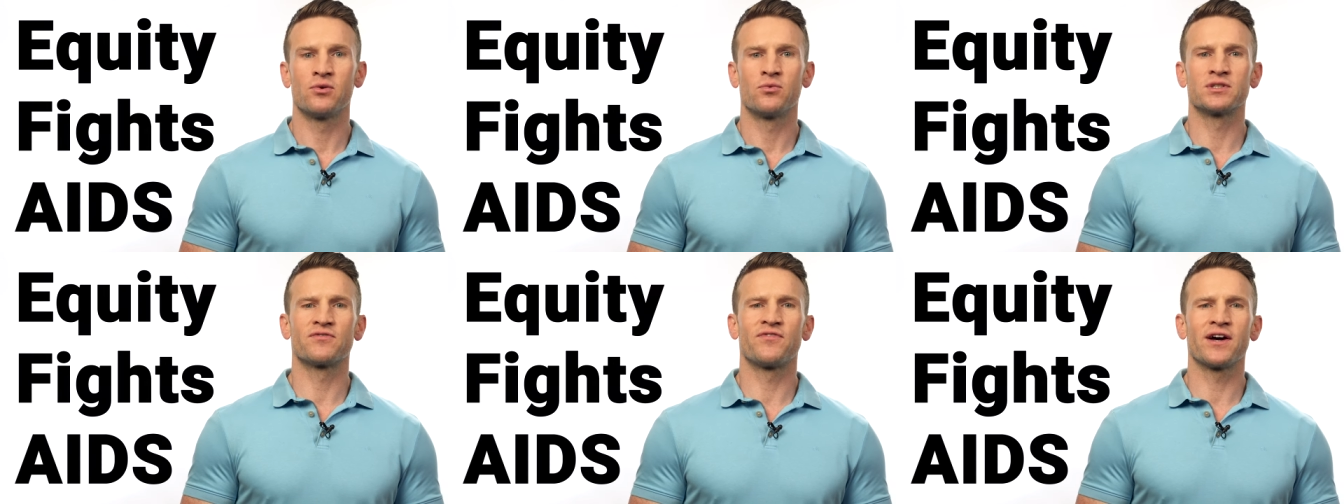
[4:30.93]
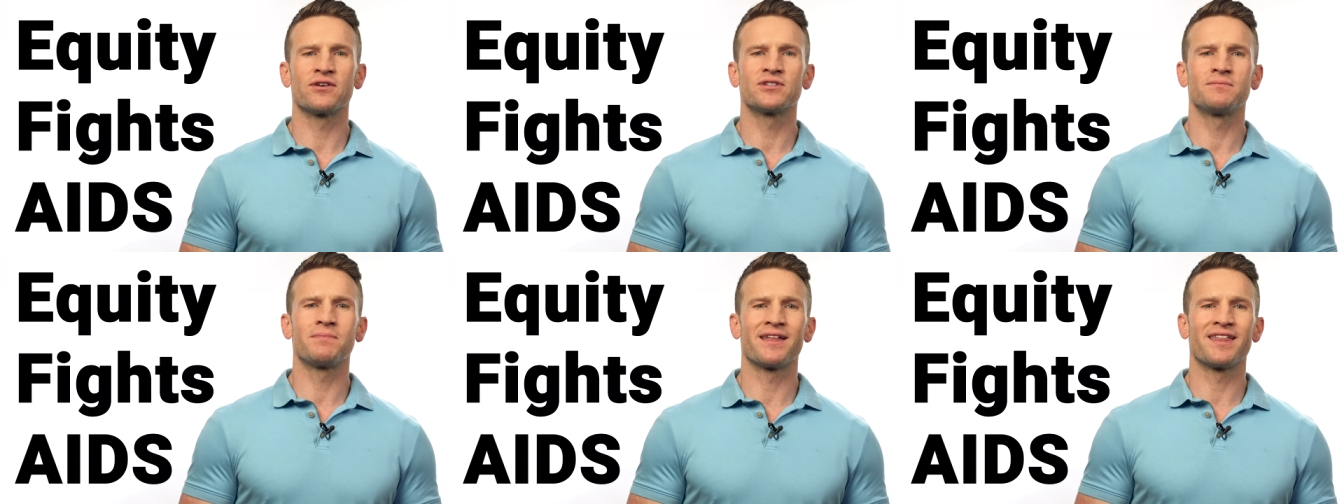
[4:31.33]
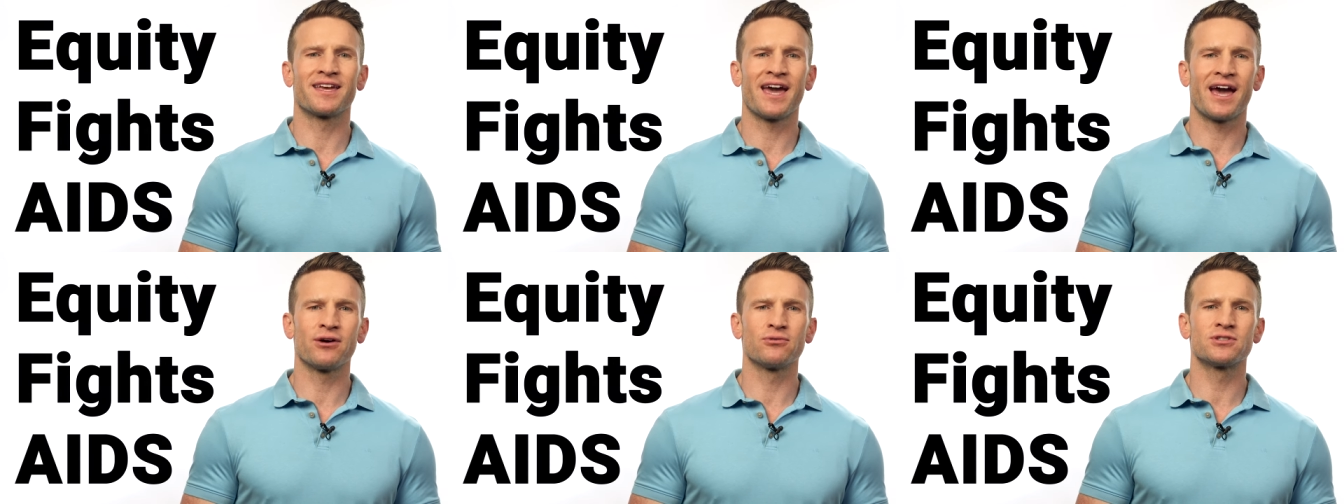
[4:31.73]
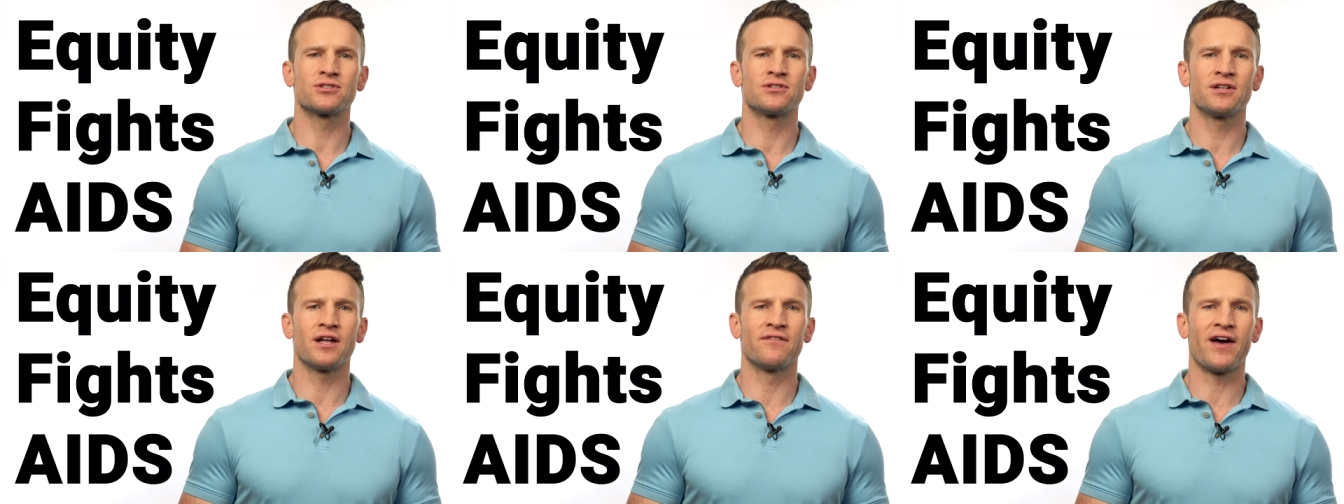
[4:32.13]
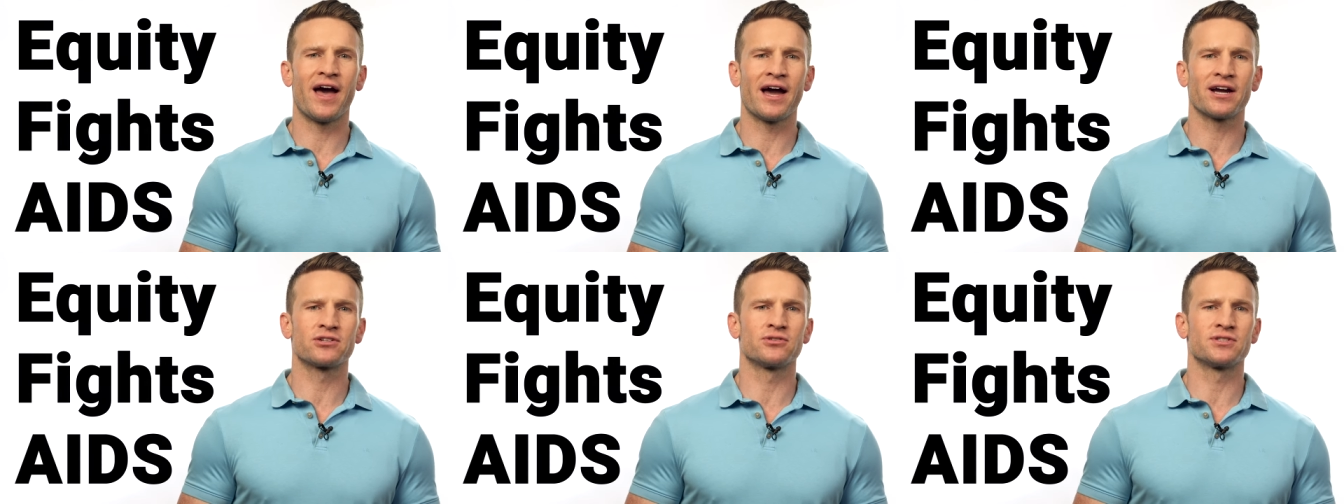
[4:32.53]
was founded by the Council of
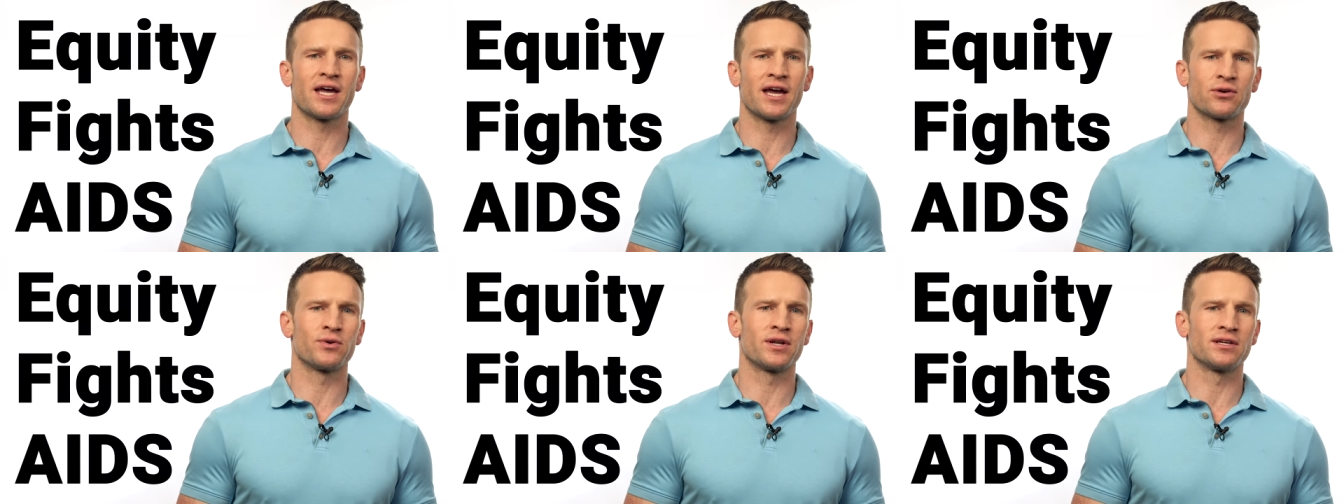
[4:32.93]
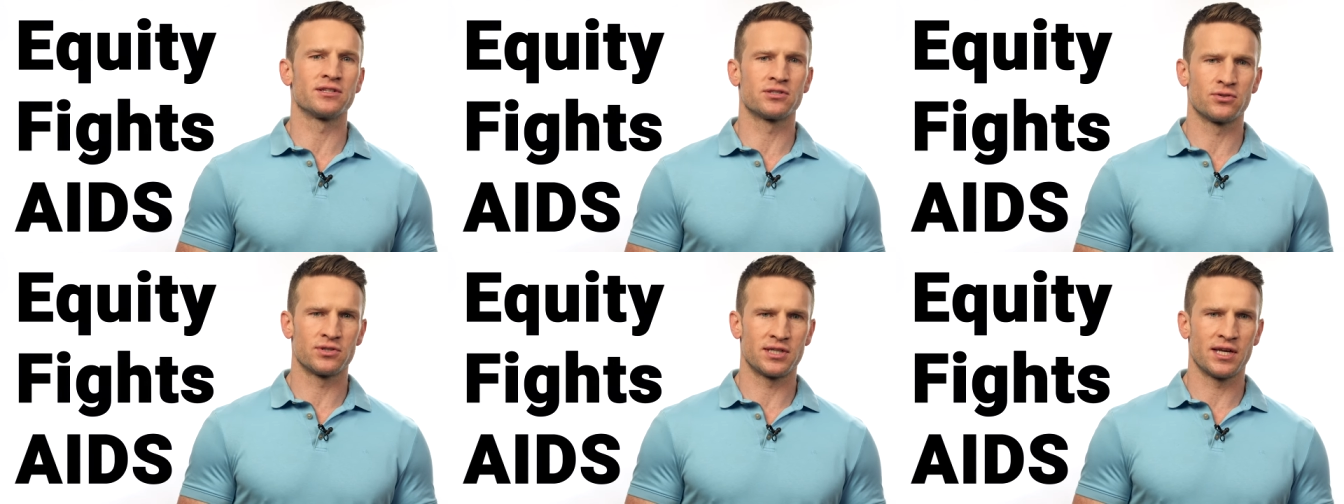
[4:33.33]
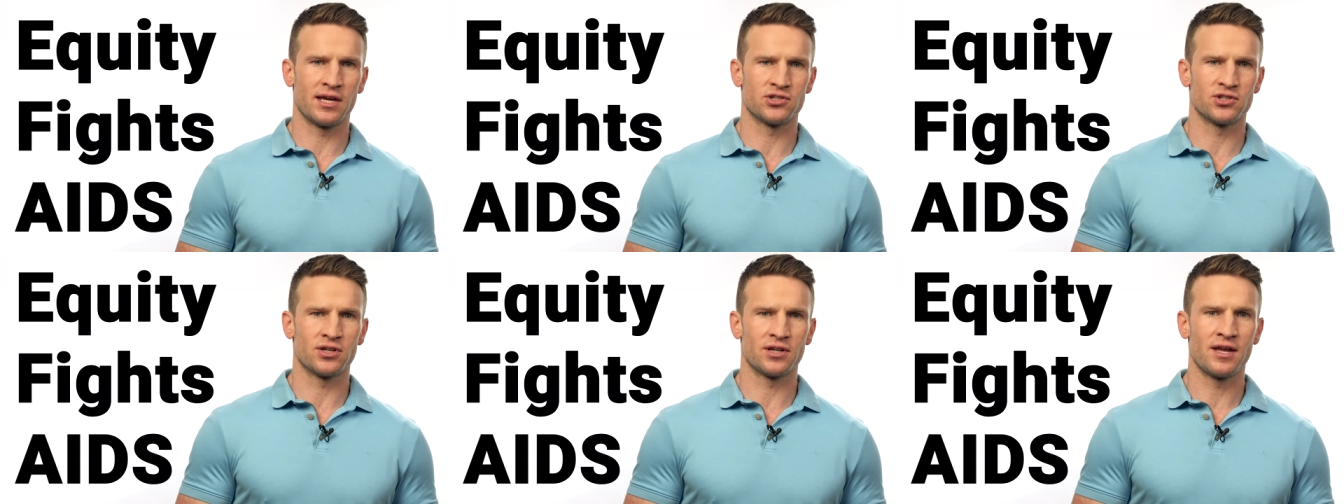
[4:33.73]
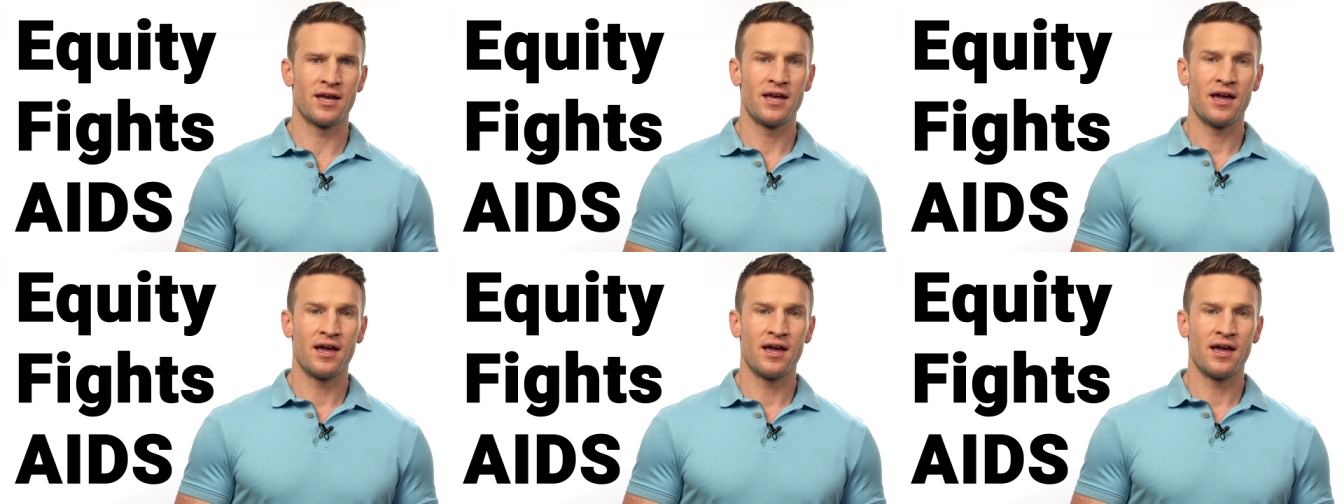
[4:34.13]
Actors Equity Association